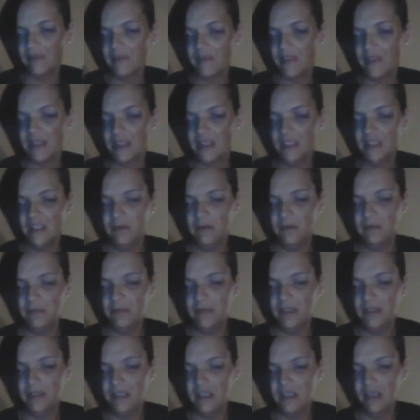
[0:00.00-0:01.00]
That he would
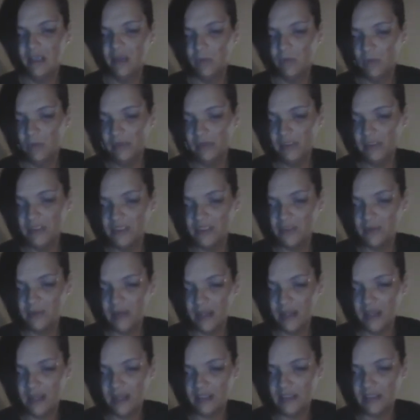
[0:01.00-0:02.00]
be willing to
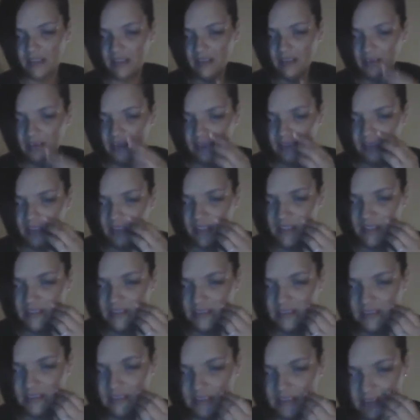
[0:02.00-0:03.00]
act in the
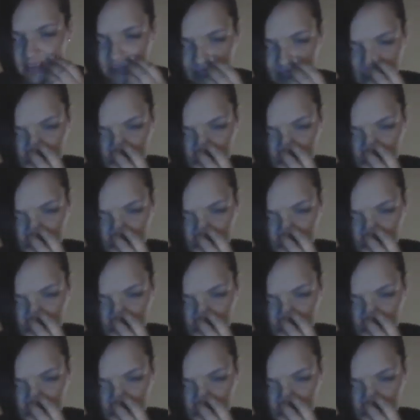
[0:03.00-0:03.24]
cases